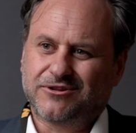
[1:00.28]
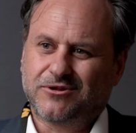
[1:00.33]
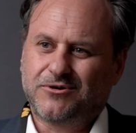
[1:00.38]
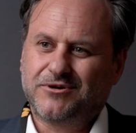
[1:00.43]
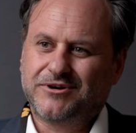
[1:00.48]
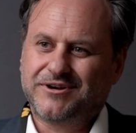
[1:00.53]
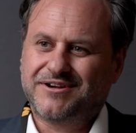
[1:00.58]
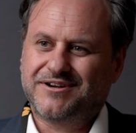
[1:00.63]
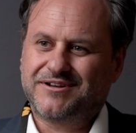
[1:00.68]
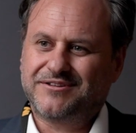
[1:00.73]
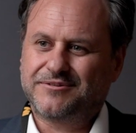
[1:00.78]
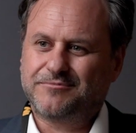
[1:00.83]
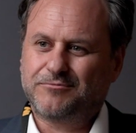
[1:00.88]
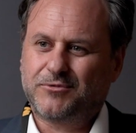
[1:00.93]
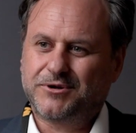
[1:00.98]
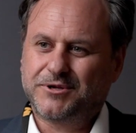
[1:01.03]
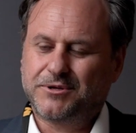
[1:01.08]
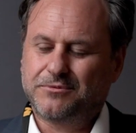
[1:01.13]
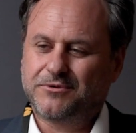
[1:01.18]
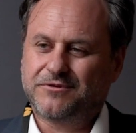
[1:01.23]
longer than
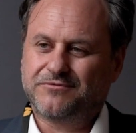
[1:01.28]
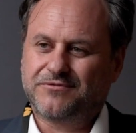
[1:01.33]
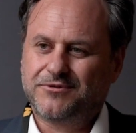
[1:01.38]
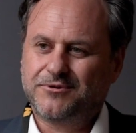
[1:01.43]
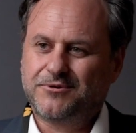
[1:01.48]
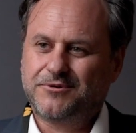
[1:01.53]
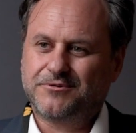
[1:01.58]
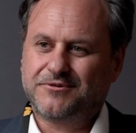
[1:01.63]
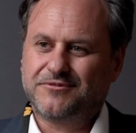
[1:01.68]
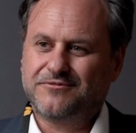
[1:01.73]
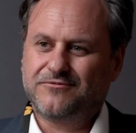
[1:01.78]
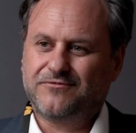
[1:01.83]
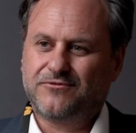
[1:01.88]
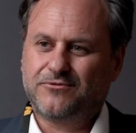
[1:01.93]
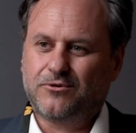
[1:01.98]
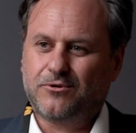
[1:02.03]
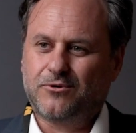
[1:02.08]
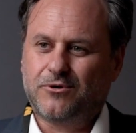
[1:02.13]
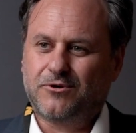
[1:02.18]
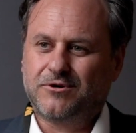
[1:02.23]
what you would have thought
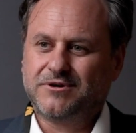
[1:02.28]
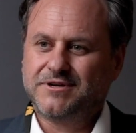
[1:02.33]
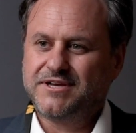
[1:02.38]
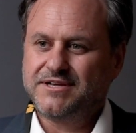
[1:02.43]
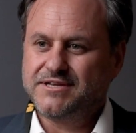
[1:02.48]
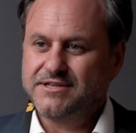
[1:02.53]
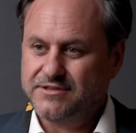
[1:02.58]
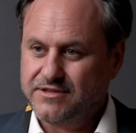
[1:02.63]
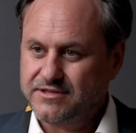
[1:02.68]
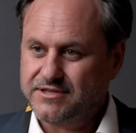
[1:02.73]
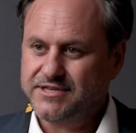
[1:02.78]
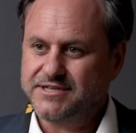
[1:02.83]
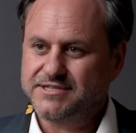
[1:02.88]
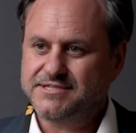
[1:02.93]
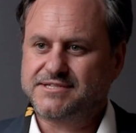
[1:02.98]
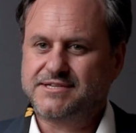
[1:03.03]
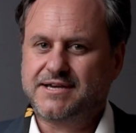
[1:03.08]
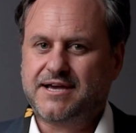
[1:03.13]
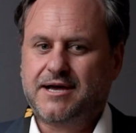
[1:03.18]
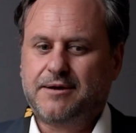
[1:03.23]
for
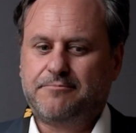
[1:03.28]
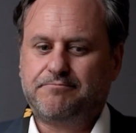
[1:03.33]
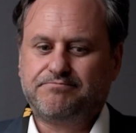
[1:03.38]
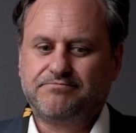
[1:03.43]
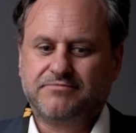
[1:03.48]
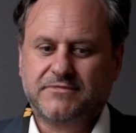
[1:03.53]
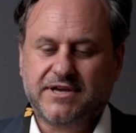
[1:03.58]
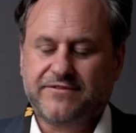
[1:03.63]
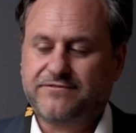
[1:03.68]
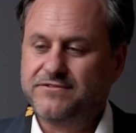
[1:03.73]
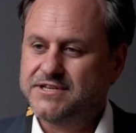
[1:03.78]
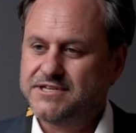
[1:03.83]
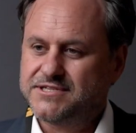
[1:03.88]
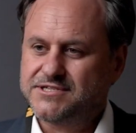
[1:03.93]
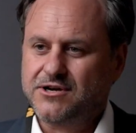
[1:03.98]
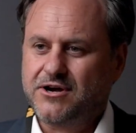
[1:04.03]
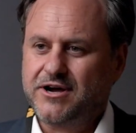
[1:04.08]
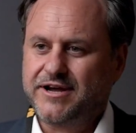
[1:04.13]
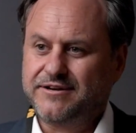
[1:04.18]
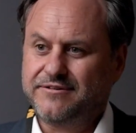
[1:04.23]
these
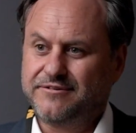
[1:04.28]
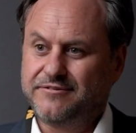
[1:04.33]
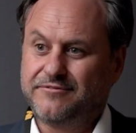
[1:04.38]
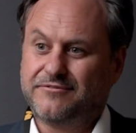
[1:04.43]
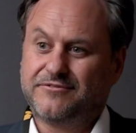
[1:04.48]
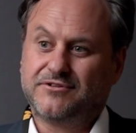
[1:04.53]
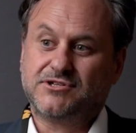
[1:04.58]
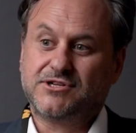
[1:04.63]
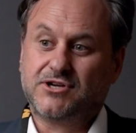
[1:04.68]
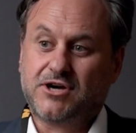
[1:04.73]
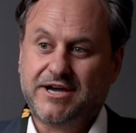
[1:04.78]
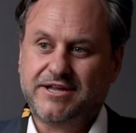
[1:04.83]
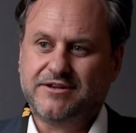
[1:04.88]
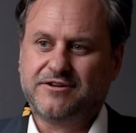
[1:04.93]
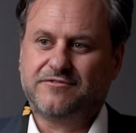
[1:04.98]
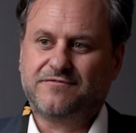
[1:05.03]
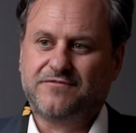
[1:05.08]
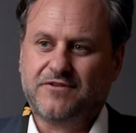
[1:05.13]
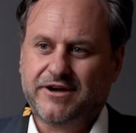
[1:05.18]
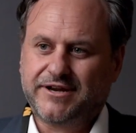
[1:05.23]

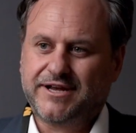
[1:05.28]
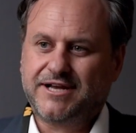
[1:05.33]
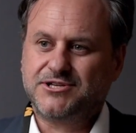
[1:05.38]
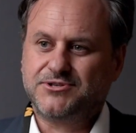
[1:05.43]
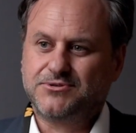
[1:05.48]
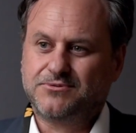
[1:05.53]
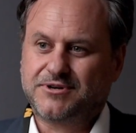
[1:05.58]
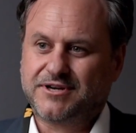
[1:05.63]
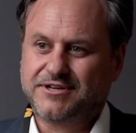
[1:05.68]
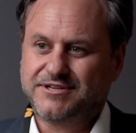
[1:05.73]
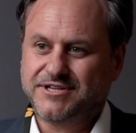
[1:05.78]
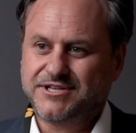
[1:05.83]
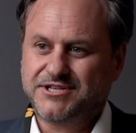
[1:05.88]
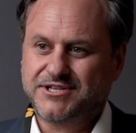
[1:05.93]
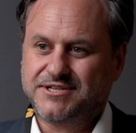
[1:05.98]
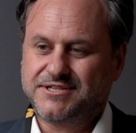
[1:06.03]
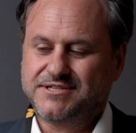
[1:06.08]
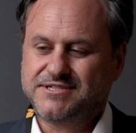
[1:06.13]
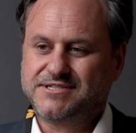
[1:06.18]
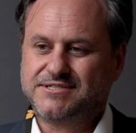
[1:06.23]
tightened financial
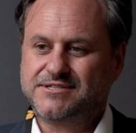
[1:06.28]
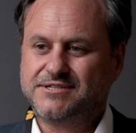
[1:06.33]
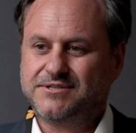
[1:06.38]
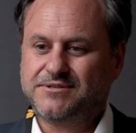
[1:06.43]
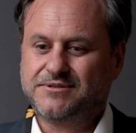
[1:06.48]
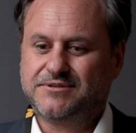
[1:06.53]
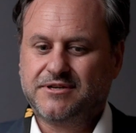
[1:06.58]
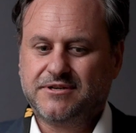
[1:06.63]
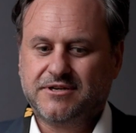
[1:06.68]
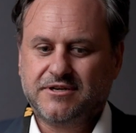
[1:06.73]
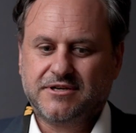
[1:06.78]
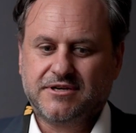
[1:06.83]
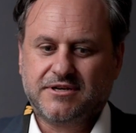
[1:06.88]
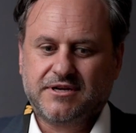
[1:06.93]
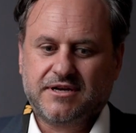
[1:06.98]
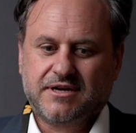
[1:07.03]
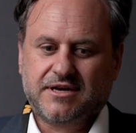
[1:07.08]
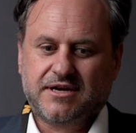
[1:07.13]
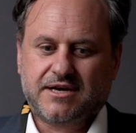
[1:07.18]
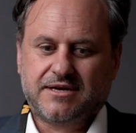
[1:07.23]
conditions to
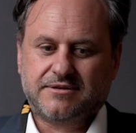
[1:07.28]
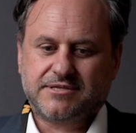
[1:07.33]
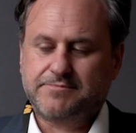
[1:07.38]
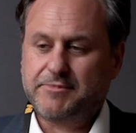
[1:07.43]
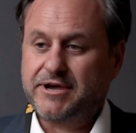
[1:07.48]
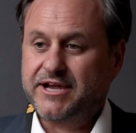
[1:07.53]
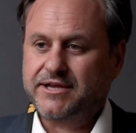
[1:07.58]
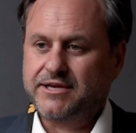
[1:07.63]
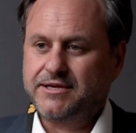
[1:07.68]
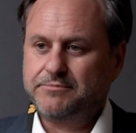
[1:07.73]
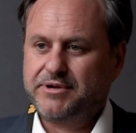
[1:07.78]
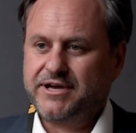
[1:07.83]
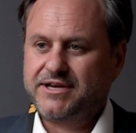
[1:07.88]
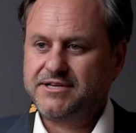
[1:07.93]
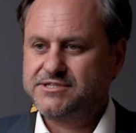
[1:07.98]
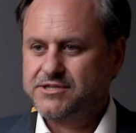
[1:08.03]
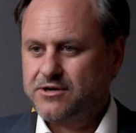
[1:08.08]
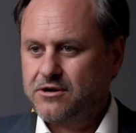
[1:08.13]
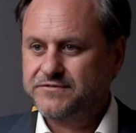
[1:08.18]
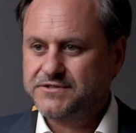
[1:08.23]
make an
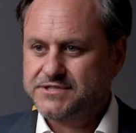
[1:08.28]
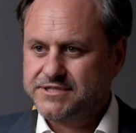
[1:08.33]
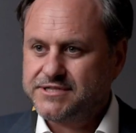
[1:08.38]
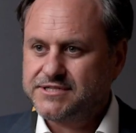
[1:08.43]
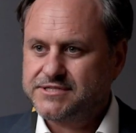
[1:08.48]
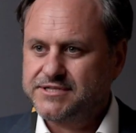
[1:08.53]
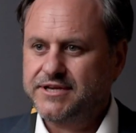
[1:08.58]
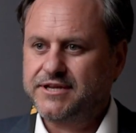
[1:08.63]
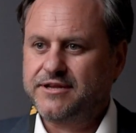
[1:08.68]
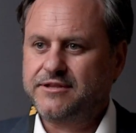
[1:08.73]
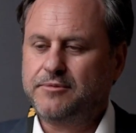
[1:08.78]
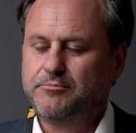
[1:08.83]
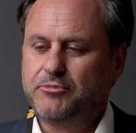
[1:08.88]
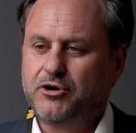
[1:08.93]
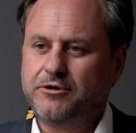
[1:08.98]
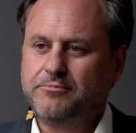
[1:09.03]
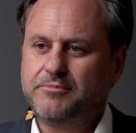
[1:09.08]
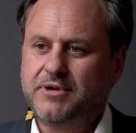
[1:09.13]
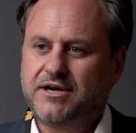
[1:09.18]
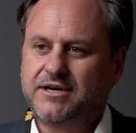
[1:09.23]
impact. So obviously you see it in the
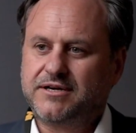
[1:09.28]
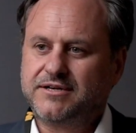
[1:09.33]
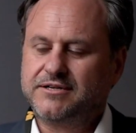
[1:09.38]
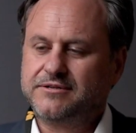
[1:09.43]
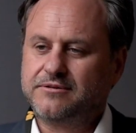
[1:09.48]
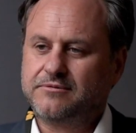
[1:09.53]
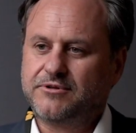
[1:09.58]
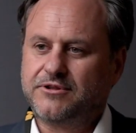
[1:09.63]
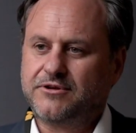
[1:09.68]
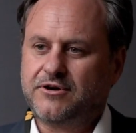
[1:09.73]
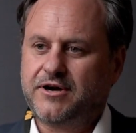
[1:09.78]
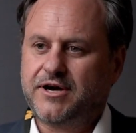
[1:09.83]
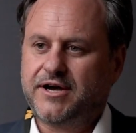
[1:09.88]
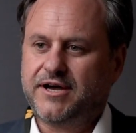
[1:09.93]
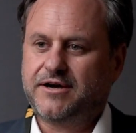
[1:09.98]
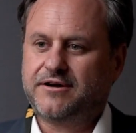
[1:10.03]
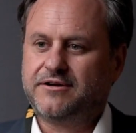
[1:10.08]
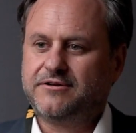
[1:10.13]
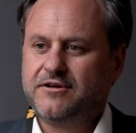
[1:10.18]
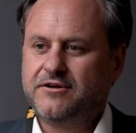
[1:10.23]
bond market with
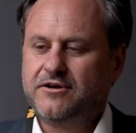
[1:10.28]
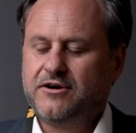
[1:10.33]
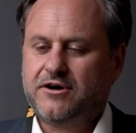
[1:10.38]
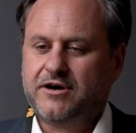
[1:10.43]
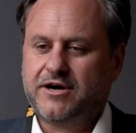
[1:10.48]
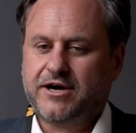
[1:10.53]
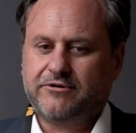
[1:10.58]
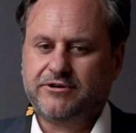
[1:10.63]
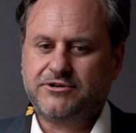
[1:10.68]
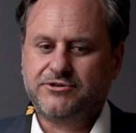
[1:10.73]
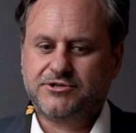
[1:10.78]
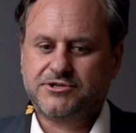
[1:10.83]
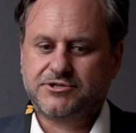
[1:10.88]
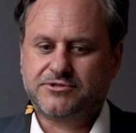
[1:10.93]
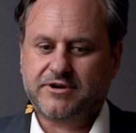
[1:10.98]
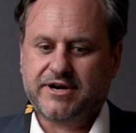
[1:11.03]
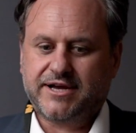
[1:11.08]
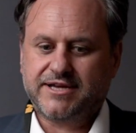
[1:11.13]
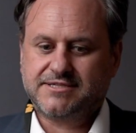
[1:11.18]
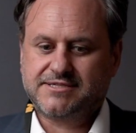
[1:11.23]
higher
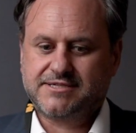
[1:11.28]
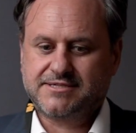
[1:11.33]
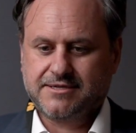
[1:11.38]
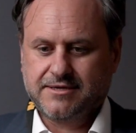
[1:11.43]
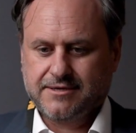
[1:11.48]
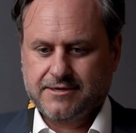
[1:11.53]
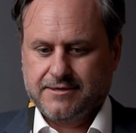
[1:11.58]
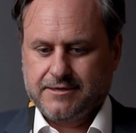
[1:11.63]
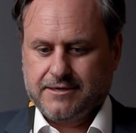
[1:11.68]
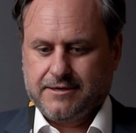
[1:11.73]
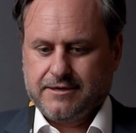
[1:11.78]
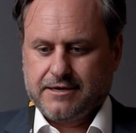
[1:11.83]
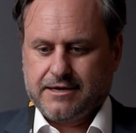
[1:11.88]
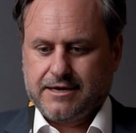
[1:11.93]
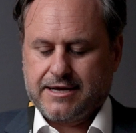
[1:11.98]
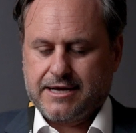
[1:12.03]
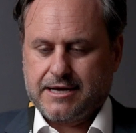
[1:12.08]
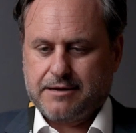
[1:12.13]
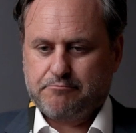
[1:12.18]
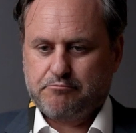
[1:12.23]
interest rates.
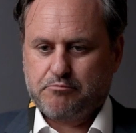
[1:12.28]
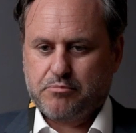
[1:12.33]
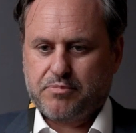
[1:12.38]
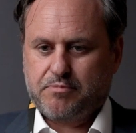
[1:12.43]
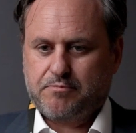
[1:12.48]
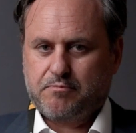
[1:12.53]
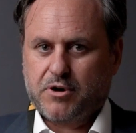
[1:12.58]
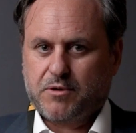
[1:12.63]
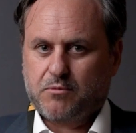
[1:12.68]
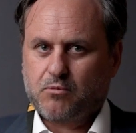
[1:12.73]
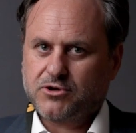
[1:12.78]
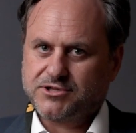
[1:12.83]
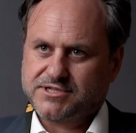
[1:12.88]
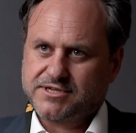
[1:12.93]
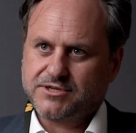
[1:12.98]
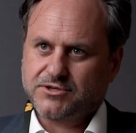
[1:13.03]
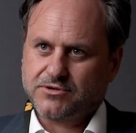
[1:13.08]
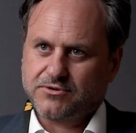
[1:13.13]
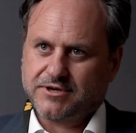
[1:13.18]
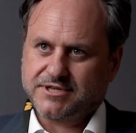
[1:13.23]
But what's
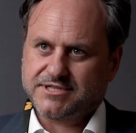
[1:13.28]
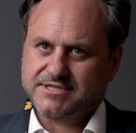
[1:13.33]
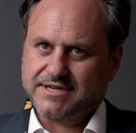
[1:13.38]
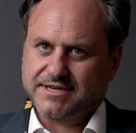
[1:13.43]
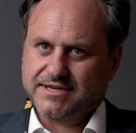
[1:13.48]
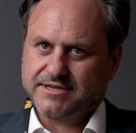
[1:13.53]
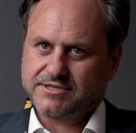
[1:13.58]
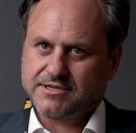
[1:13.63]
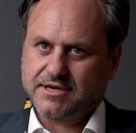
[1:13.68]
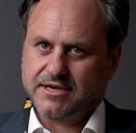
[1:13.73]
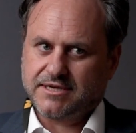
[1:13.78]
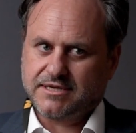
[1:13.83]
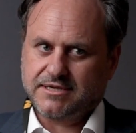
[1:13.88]
interesting